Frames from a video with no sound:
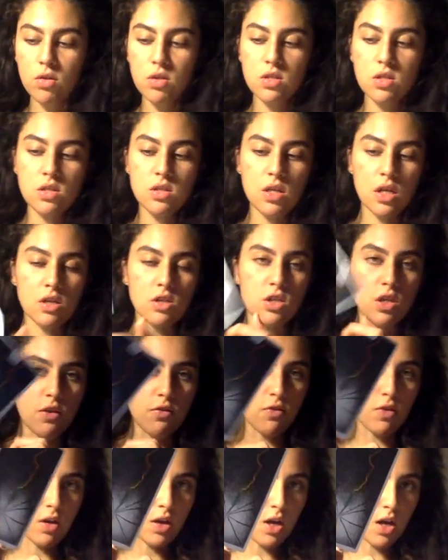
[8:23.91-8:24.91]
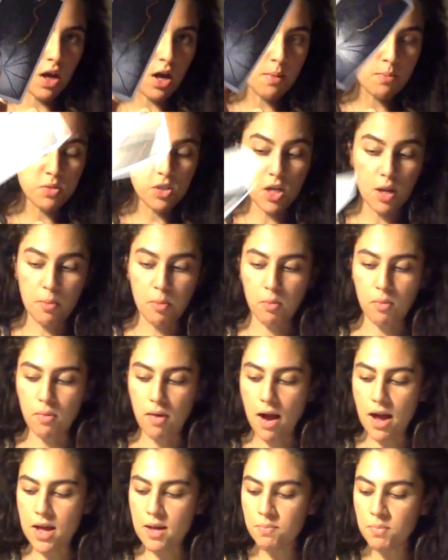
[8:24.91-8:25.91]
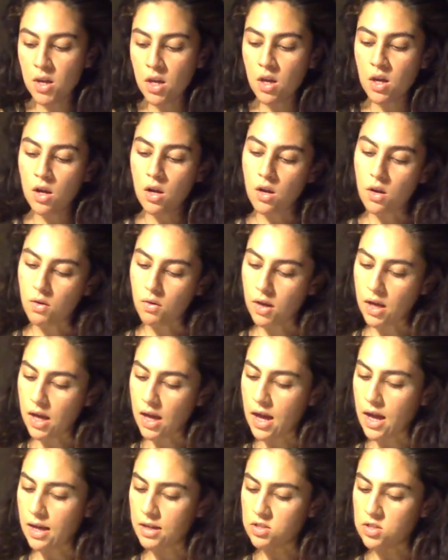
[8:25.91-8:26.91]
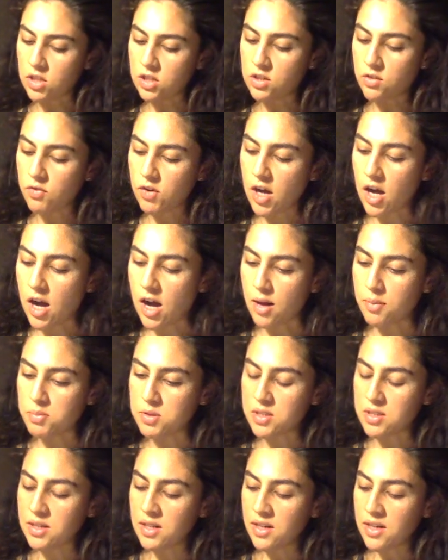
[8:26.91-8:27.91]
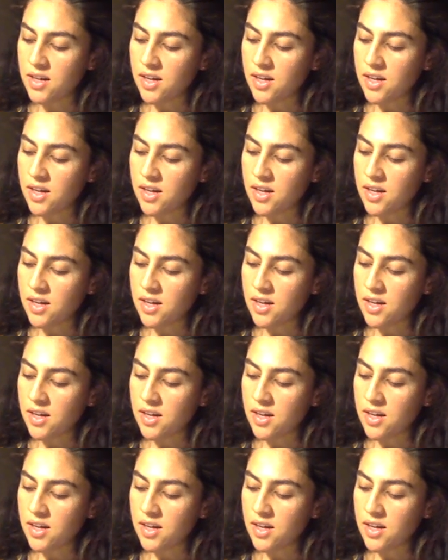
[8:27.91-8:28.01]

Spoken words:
the Six of Cups upright. Okay, Six of Cups,